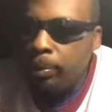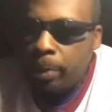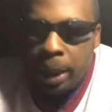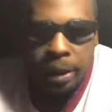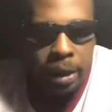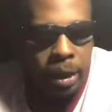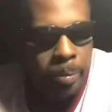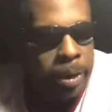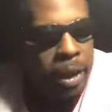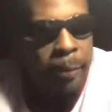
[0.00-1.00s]
Probably can
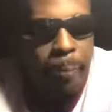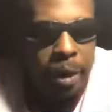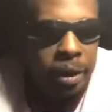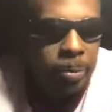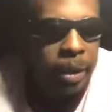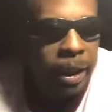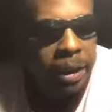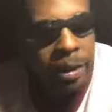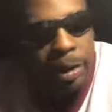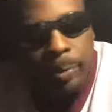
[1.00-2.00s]
come down and bust some
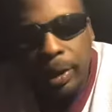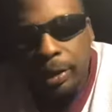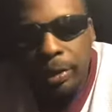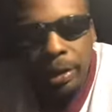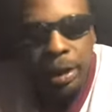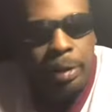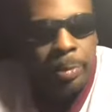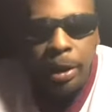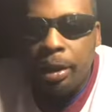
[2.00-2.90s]
heads on special teams.